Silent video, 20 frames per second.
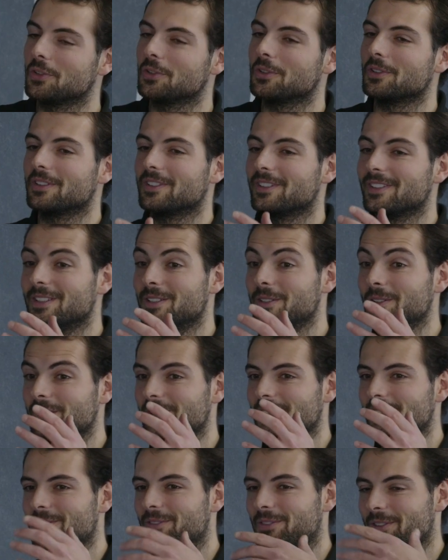you. You,
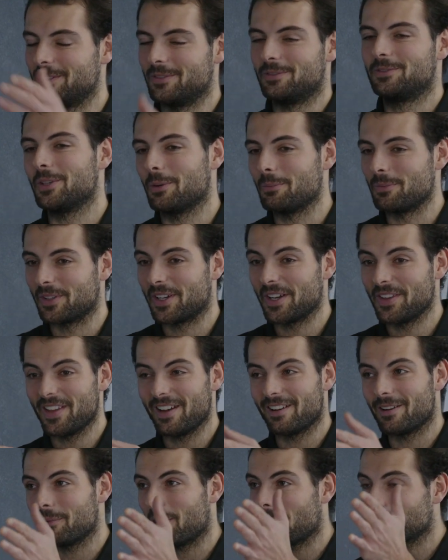you you've jumped the gun
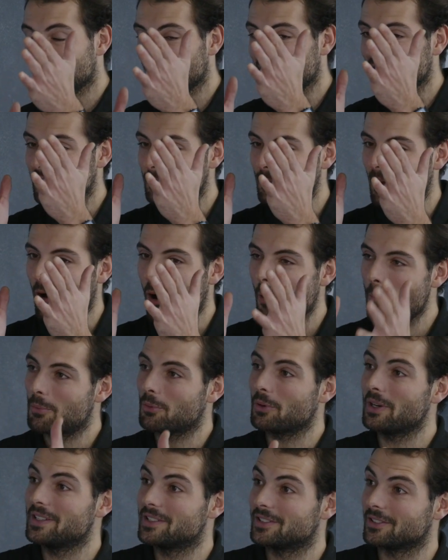there. I was going to ask about
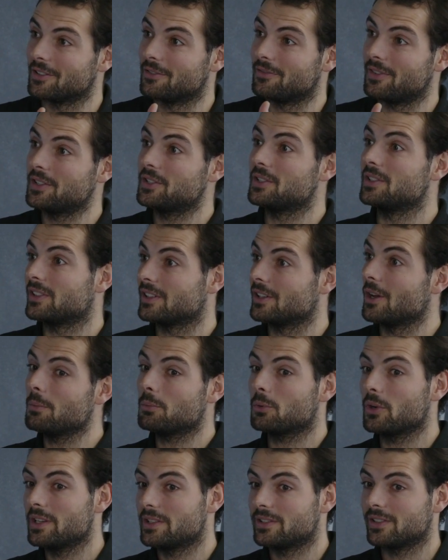operator efficiency and
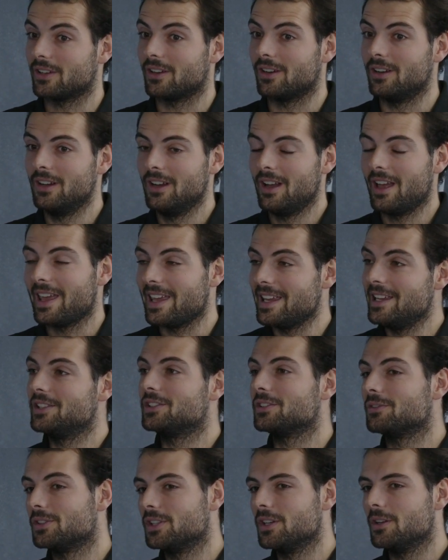operator
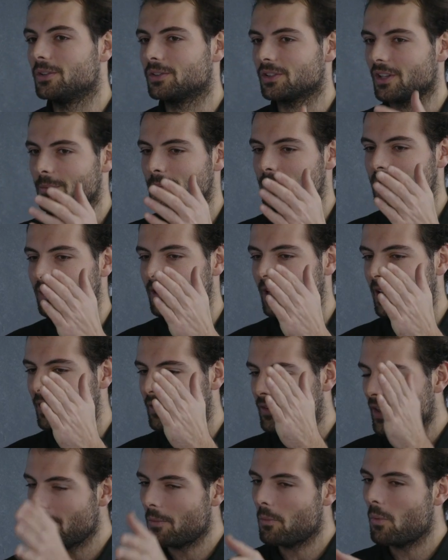ease of use. I mean,
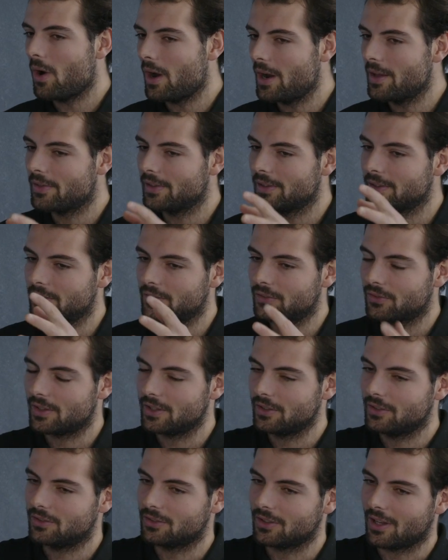is that why this
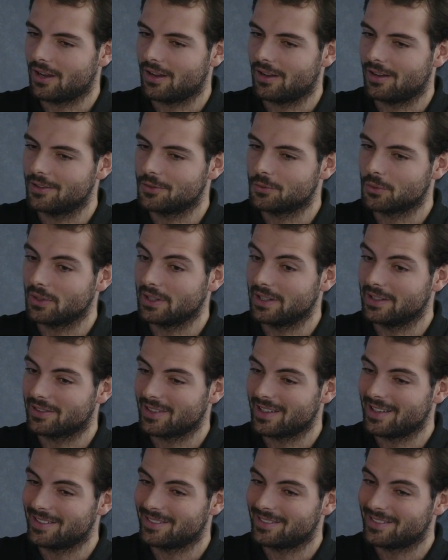this uh, drill is
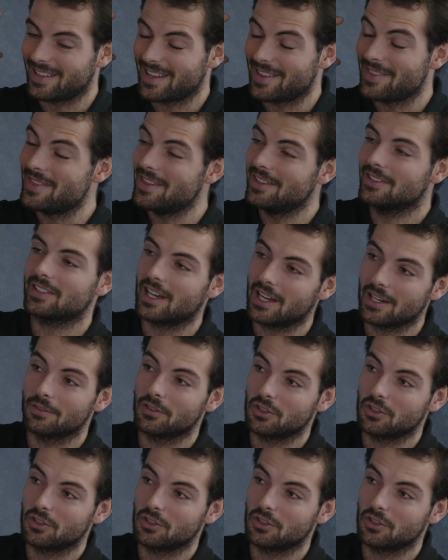is in this kind